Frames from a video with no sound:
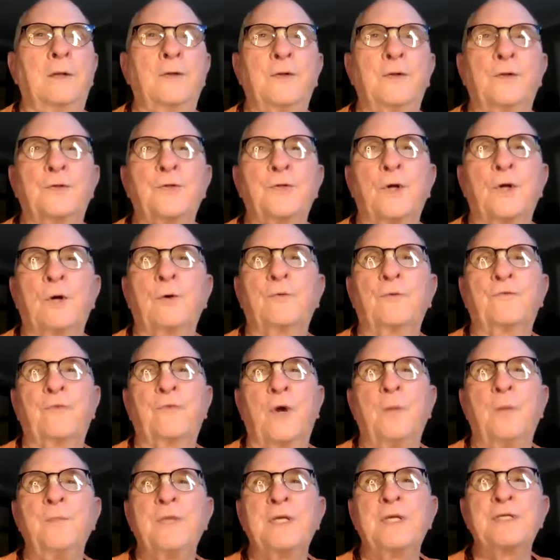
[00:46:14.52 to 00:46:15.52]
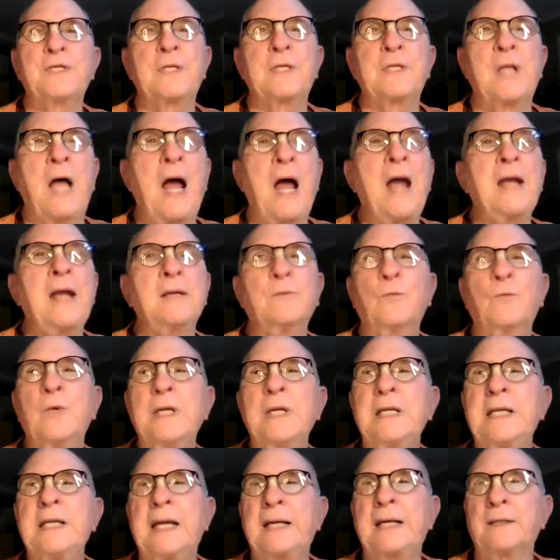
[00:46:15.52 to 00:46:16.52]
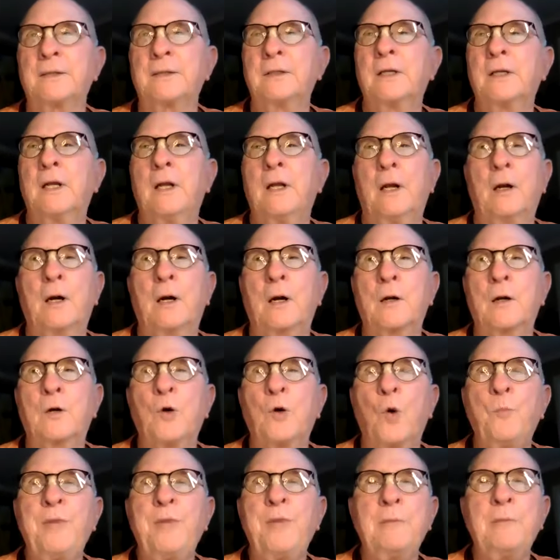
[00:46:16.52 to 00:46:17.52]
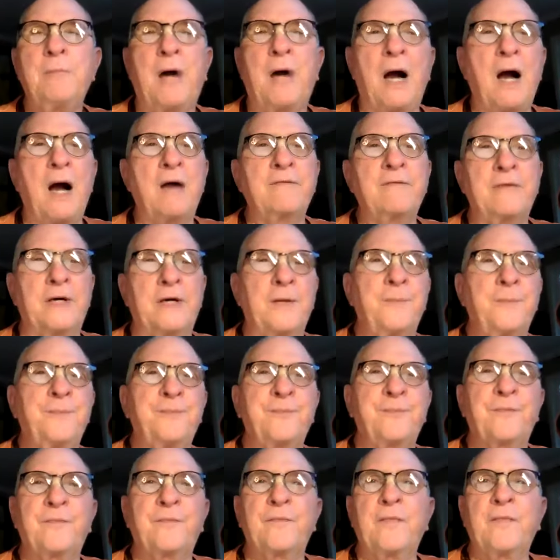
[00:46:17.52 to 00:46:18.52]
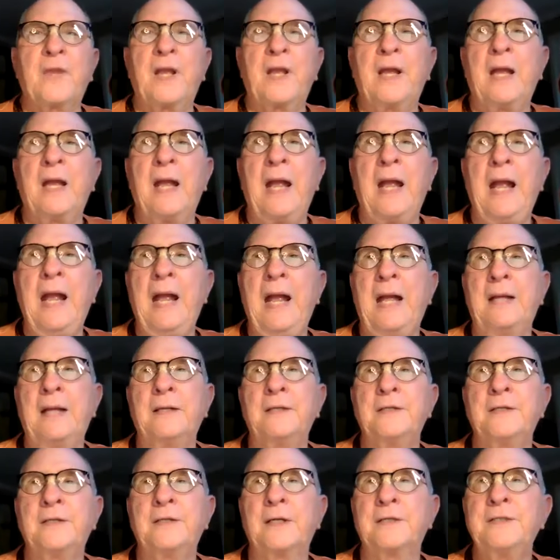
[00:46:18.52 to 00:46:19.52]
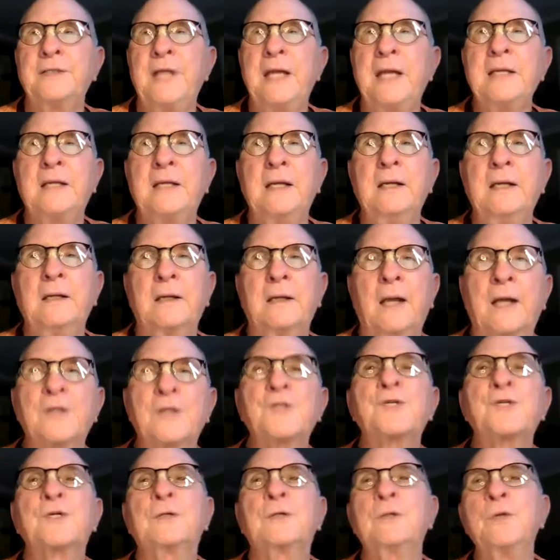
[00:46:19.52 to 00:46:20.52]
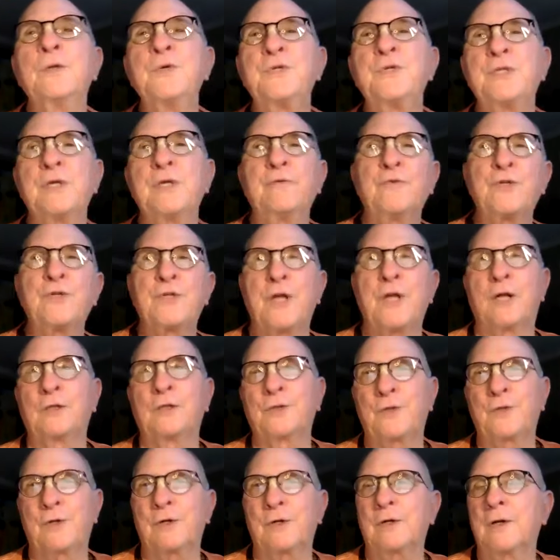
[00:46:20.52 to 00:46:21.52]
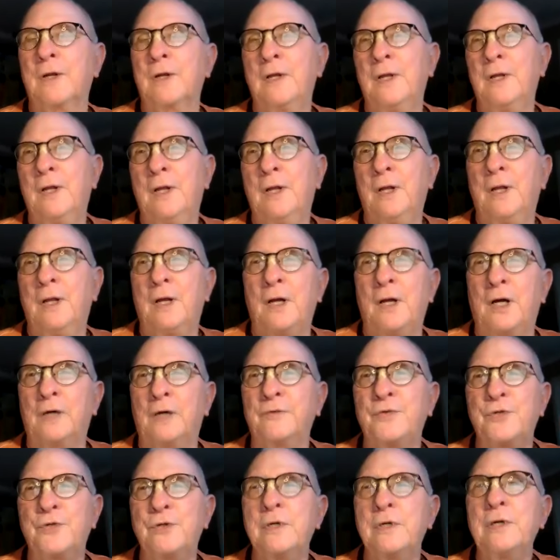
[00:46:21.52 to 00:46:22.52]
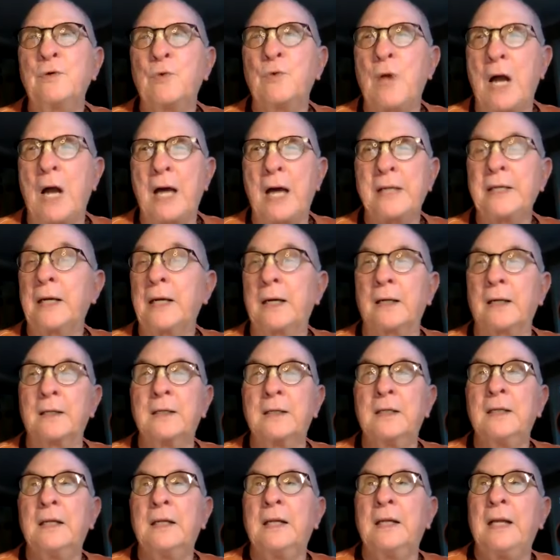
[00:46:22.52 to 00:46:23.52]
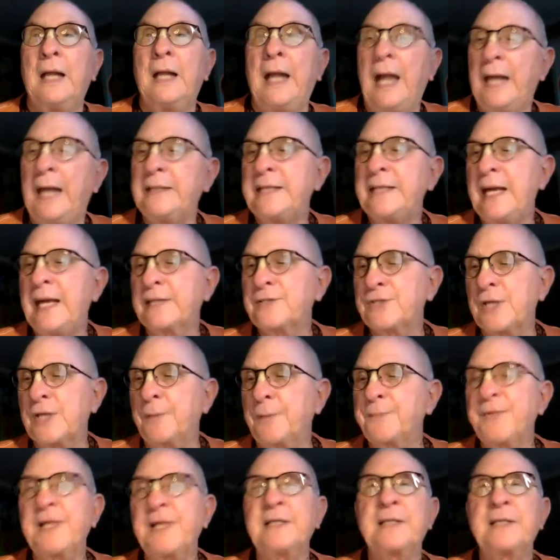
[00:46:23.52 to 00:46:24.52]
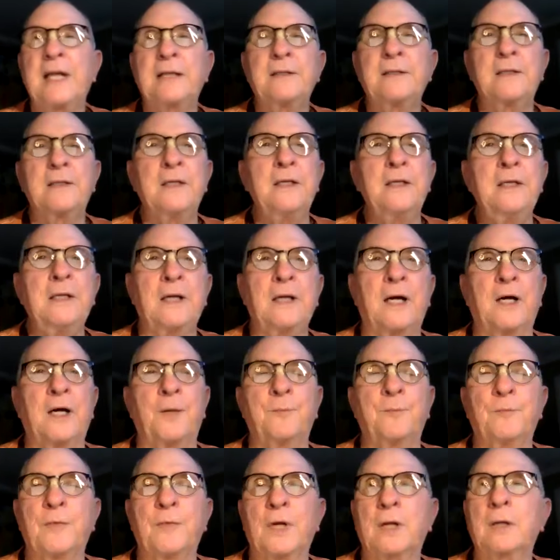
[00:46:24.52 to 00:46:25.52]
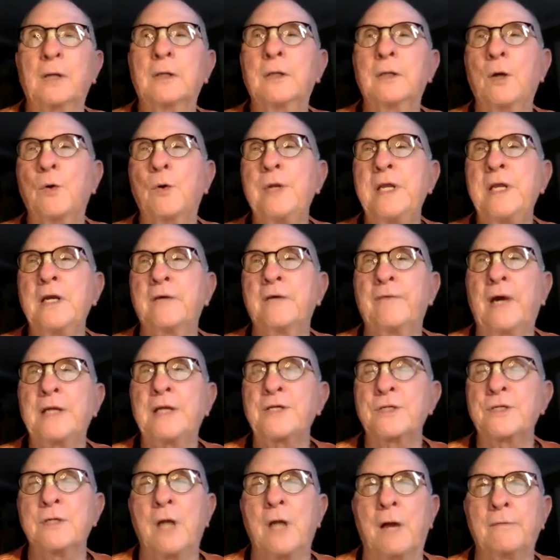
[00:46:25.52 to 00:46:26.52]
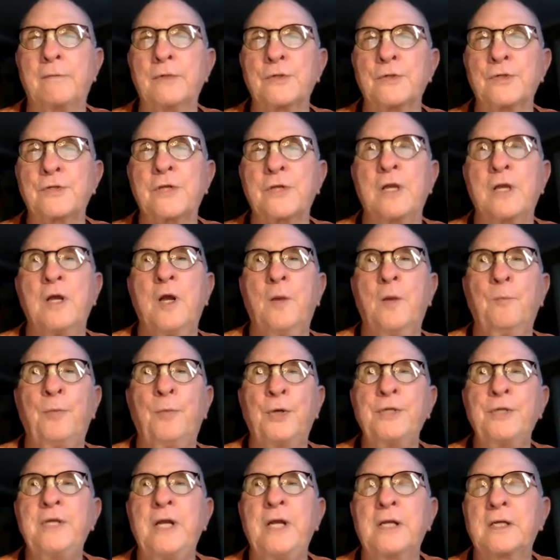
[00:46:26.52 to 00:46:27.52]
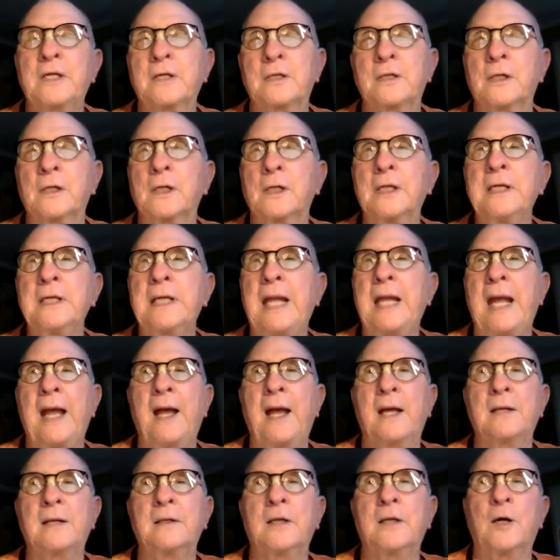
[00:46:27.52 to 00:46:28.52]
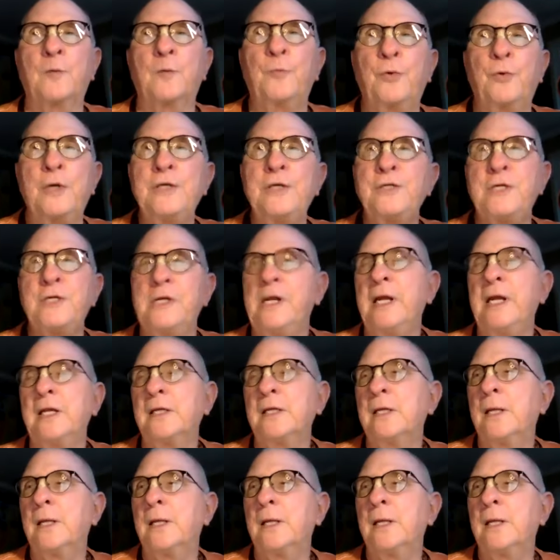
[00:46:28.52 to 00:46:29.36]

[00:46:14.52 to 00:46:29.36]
So from this line, we get our Gopi Bhava and taking exclusive shelter of Sri Radha. And that's something that the Gaudiya Vaishnavas particularly can appreciate,